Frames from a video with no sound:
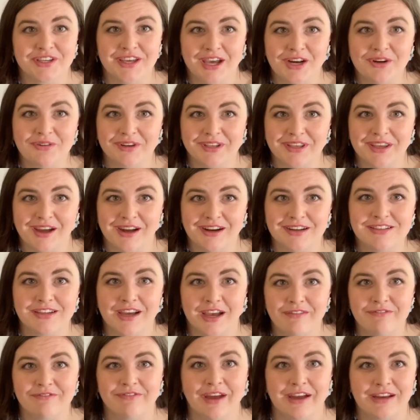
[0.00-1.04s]
had a really hard
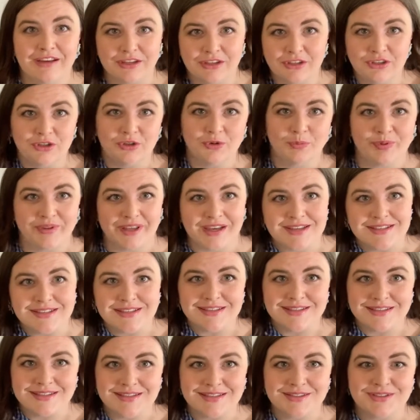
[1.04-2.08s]
time finding new
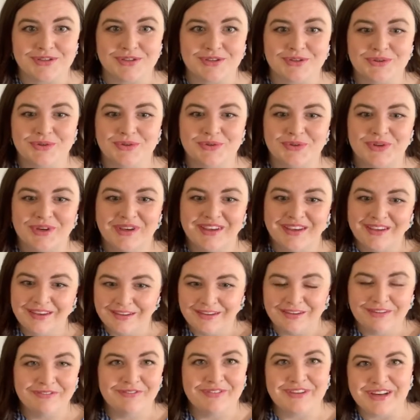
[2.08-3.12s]
places to
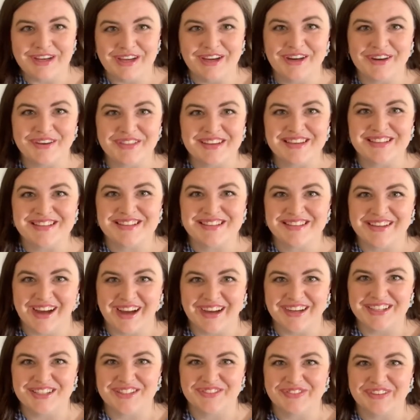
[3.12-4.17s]
video these
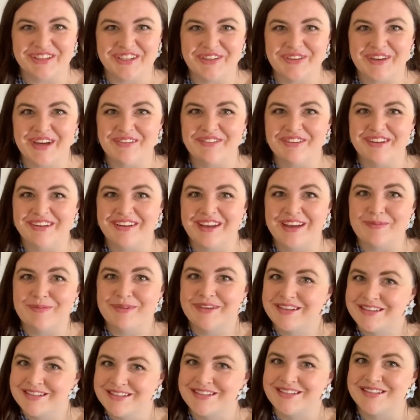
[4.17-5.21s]
talks for you every day
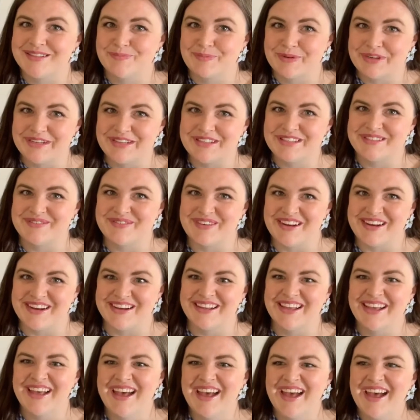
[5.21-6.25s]
because it's pretty
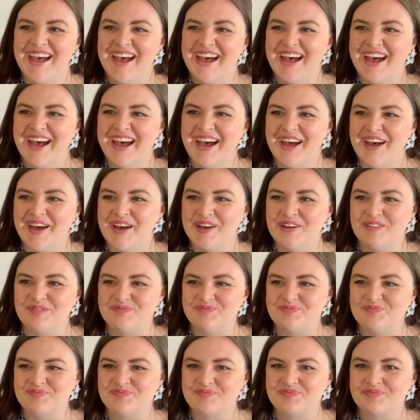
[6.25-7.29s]
small.
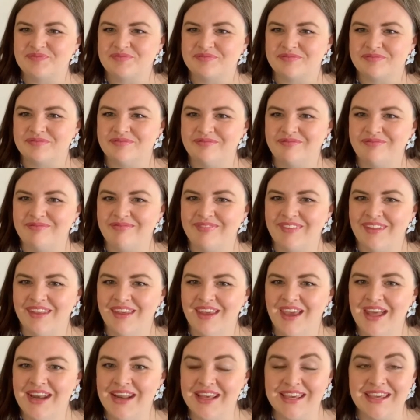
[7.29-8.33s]
And
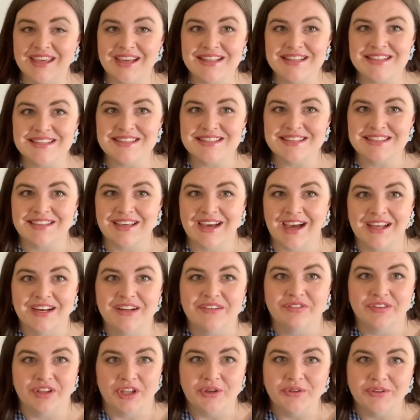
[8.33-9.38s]
it gets kind
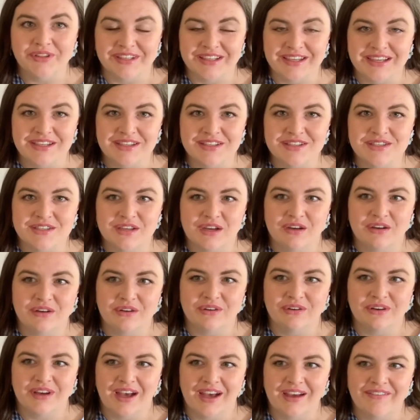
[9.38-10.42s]
of lonely.
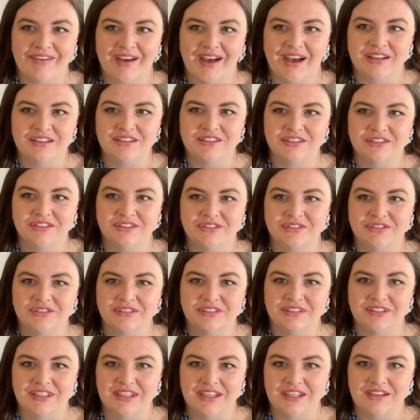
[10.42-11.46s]
So I've had to
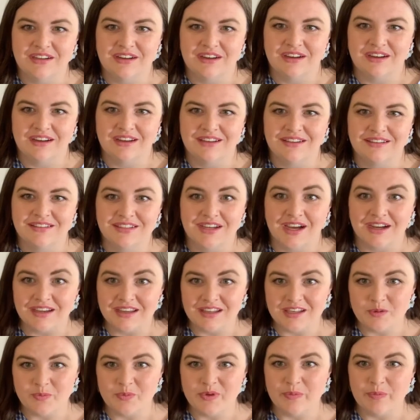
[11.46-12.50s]
lean on
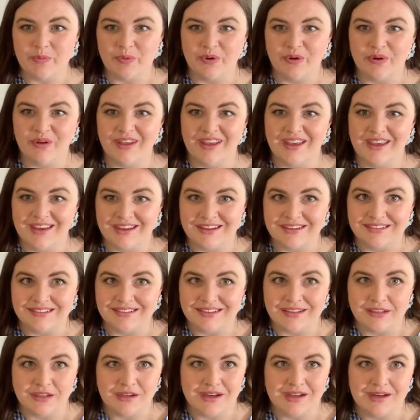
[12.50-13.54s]
talking to people and
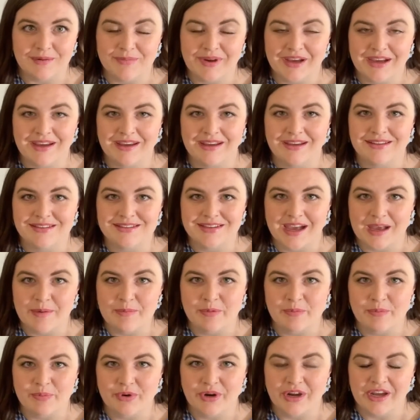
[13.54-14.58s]
lean on my time
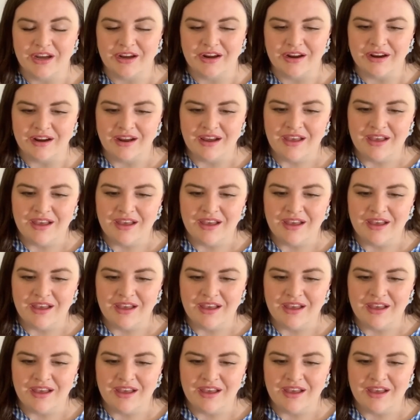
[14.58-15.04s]
in prayer